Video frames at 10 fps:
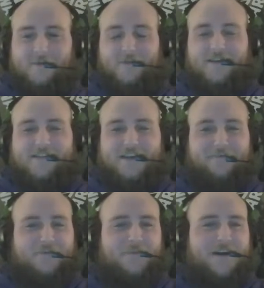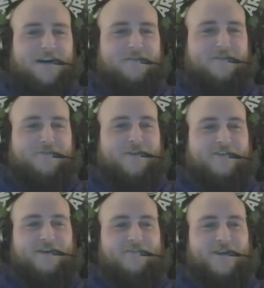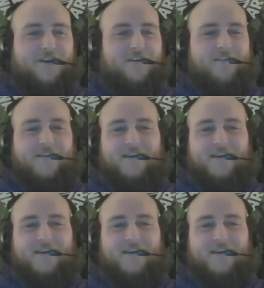all I'm going to say for my Irish friends out there.